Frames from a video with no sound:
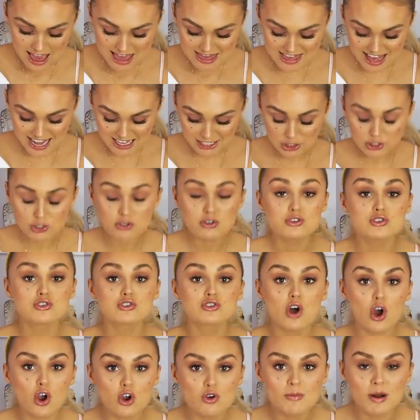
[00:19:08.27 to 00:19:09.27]
Thank you
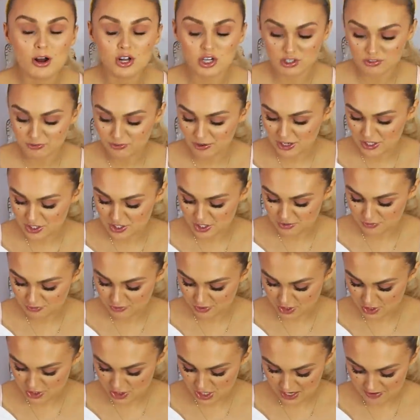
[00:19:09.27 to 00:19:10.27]
so much
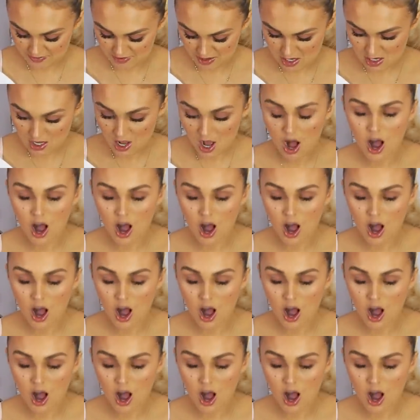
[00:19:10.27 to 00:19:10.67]
friction-free shaving.